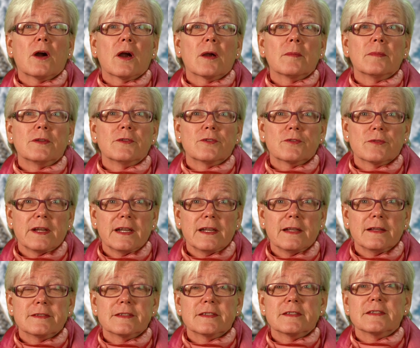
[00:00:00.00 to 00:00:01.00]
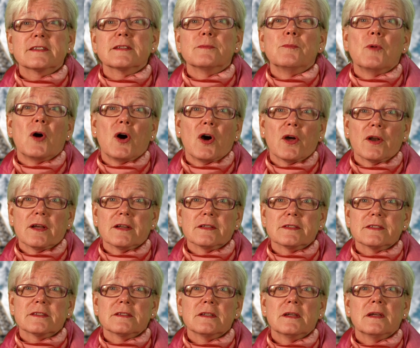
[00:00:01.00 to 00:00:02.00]
carbon trading system on
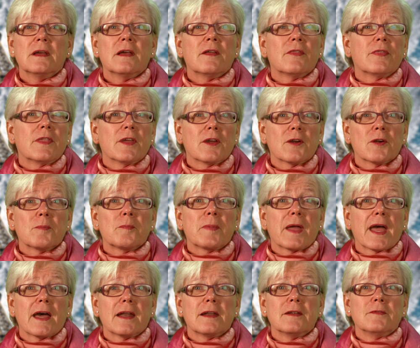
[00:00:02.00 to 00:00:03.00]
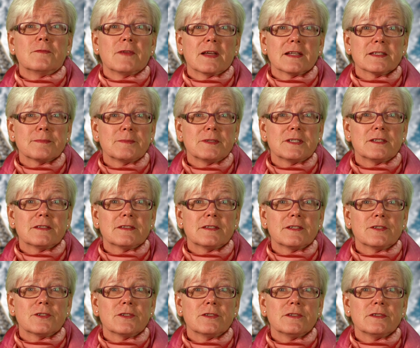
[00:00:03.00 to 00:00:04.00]
us. Their bad investment
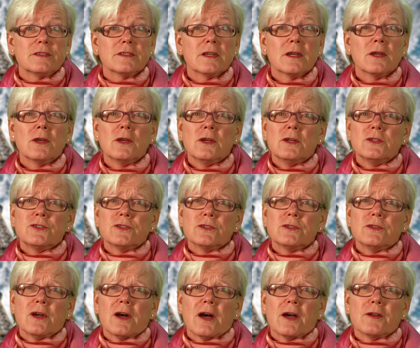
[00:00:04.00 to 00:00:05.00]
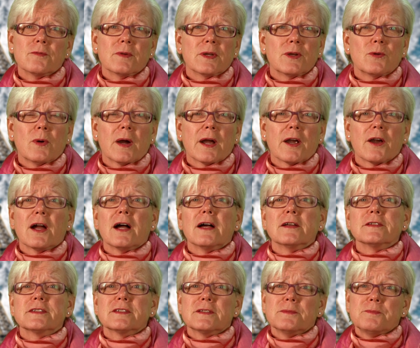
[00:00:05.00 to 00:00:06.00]
decisions should not require
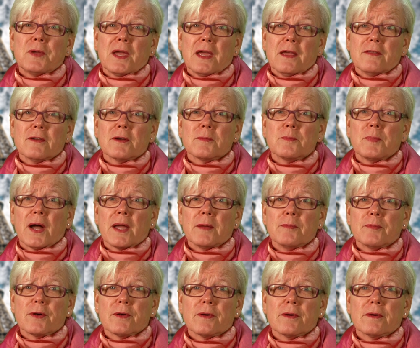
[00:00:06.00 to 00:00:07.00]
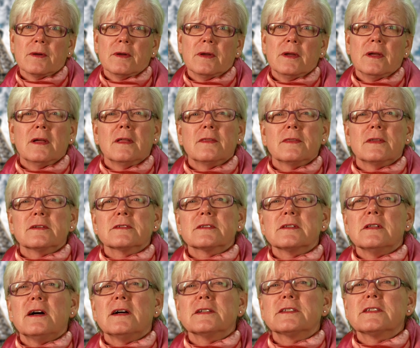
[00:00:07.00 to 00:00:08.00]
us to pay their piper. There's
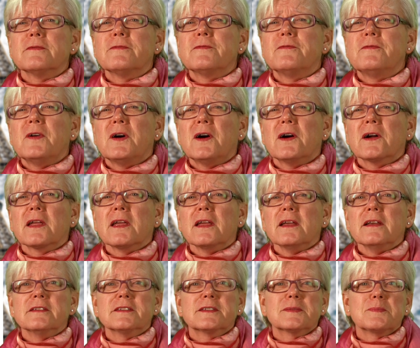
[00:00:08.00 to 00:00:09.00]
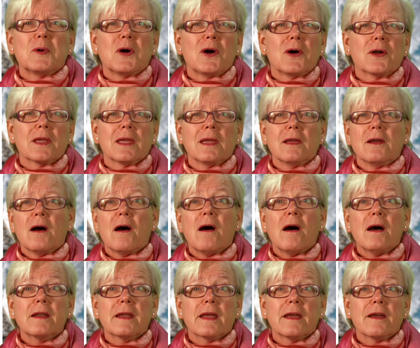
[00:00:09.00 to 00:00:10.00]
lots of foggy, smoggy,
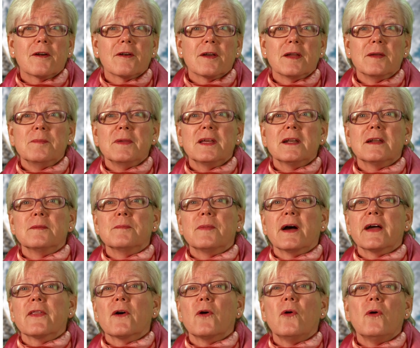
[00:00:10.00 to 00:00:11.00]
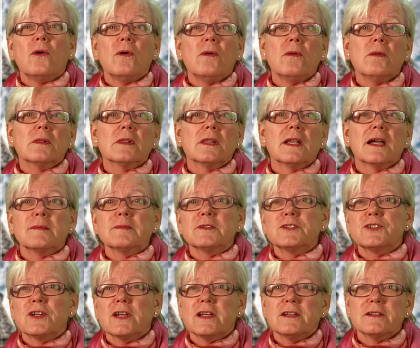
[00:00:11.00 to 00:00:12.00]
hot air emitted by the whole
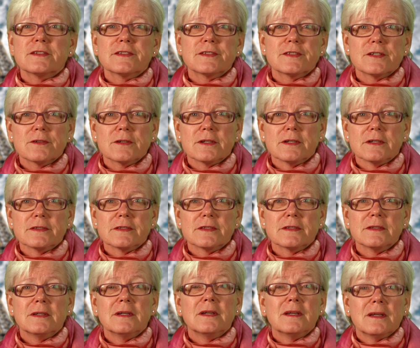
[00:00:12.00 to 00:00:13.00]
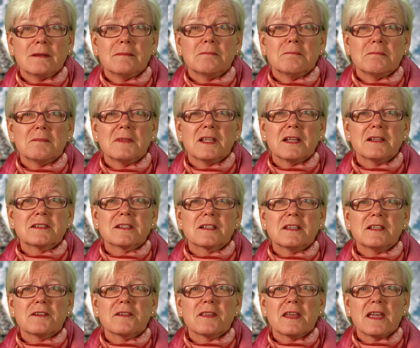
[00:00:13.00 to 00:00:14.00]
climate change circus. Let's
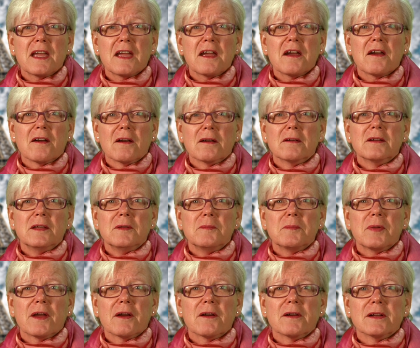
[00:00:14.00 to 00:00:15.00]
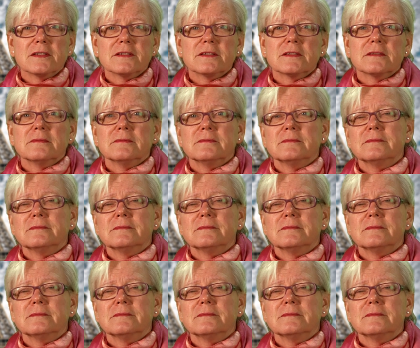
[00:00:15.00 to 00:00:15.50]
clear the air in Paris.